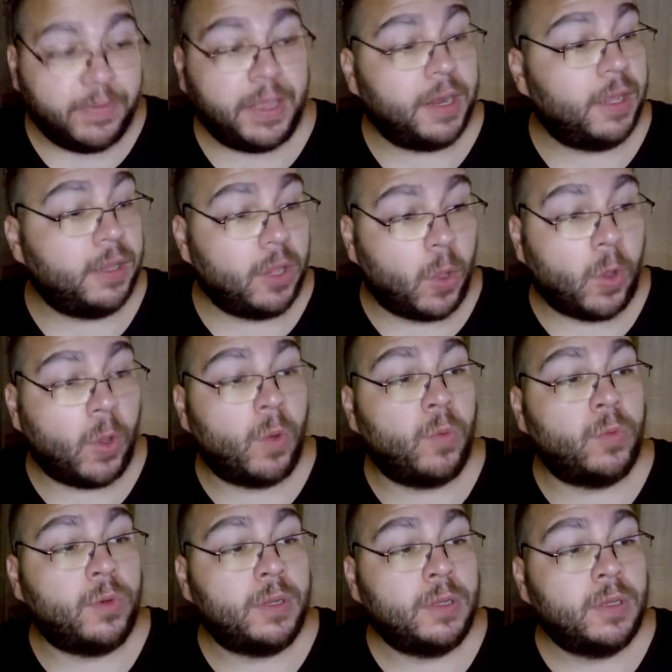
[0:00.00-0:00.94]
it
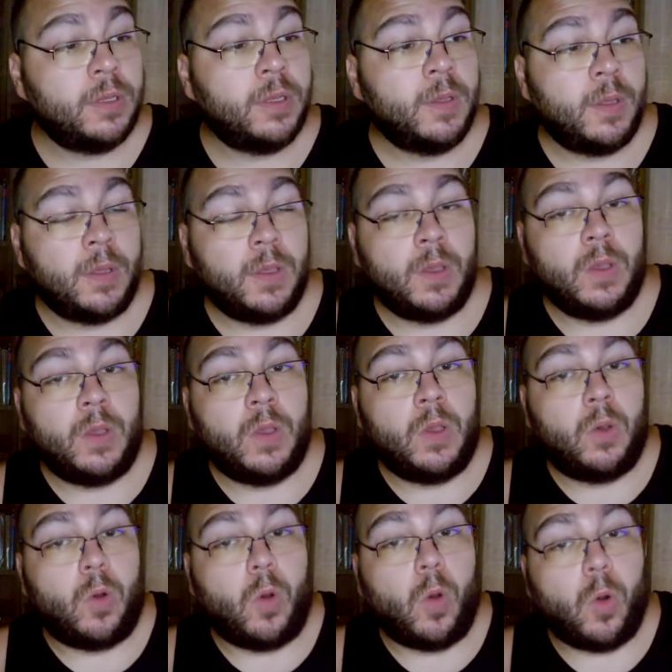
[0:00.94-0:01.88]
alone
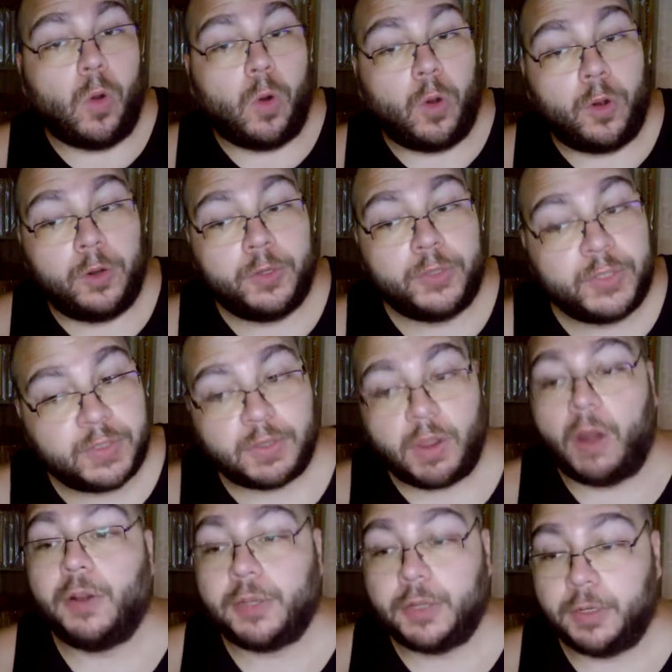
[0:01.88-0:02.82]
or
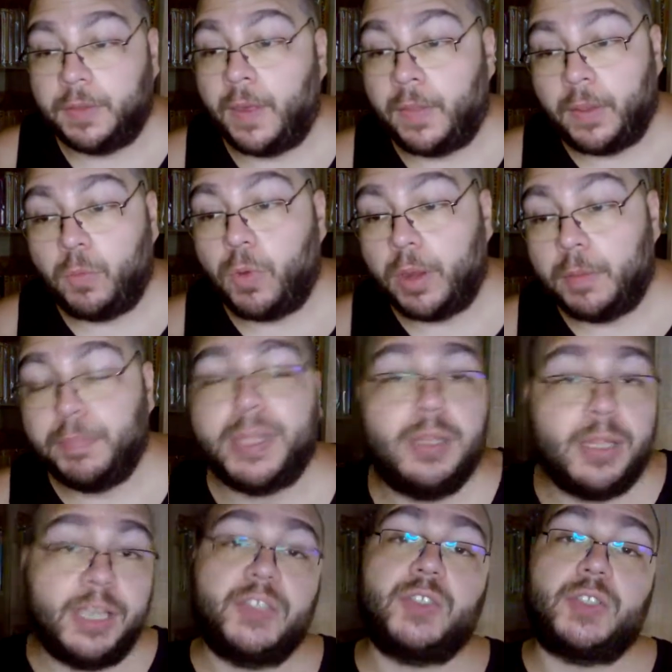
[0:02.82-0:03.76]
start another one. But
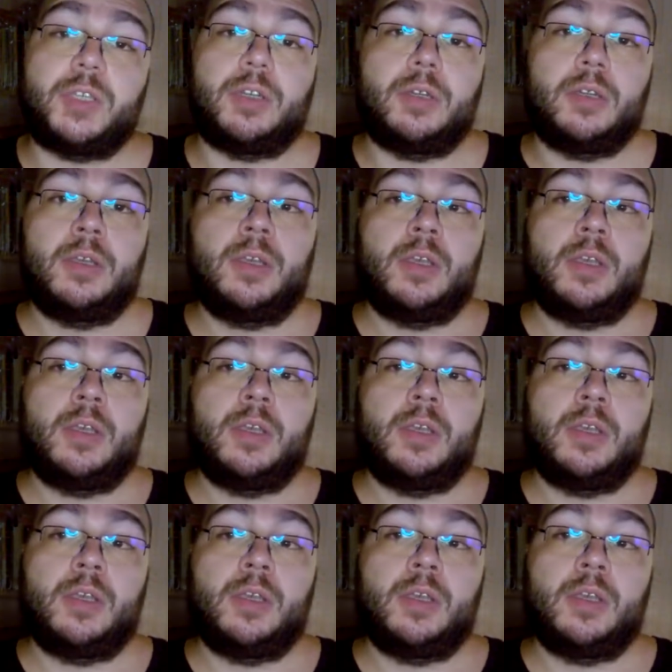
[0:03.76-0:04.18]
listen,